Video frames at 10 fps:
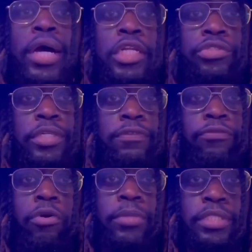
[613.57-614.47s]
to
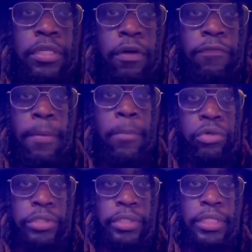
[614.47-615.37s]
transform yourself
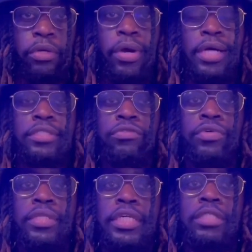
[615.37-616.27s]
emotionally, know how to
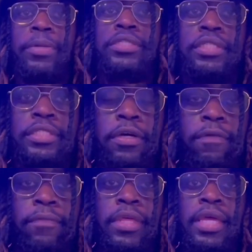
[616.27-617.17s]
really express
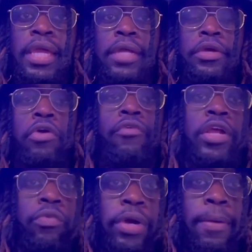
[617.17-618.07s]
yourself in a
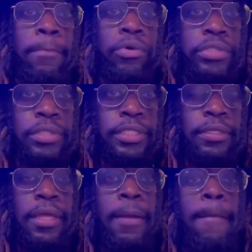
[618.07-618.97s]
correct way
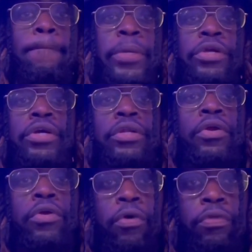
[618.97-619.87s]
emotionally. But you're going
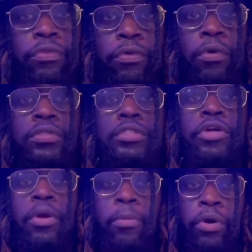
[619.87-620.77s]
to go through those
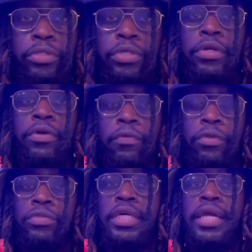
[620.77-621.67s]
turmoils, you're going to go
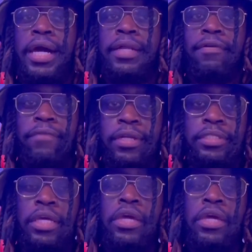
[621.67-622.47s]
through those chaotic events.